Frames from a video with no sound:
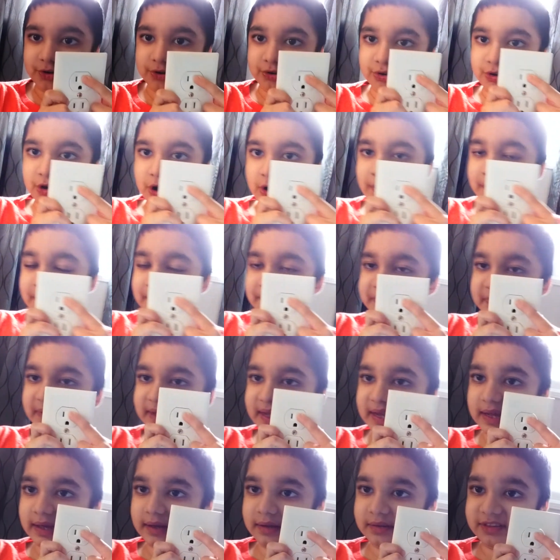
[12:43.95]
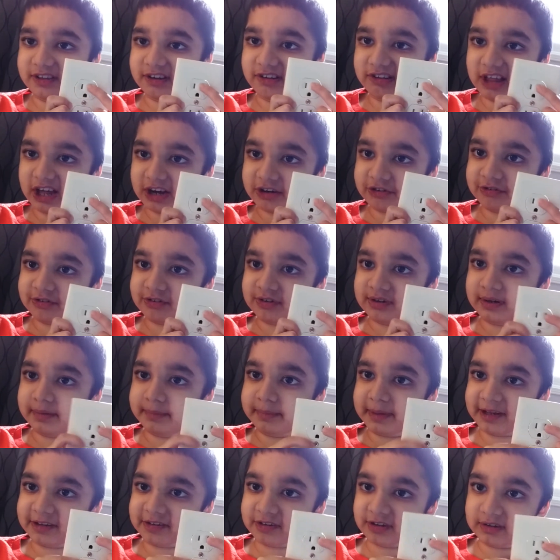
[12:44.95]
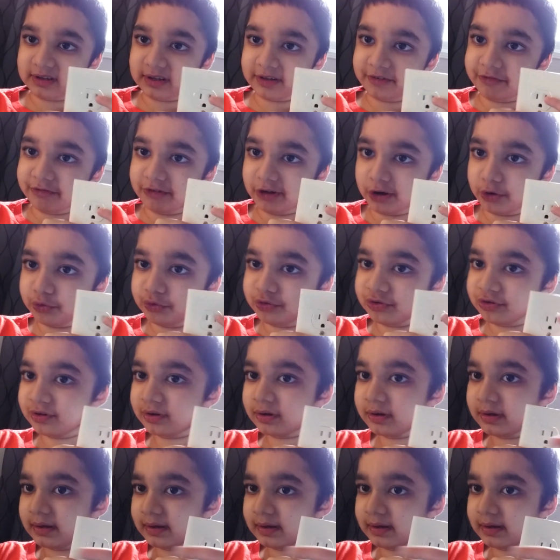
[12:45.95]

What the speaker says: So the electricity basically flows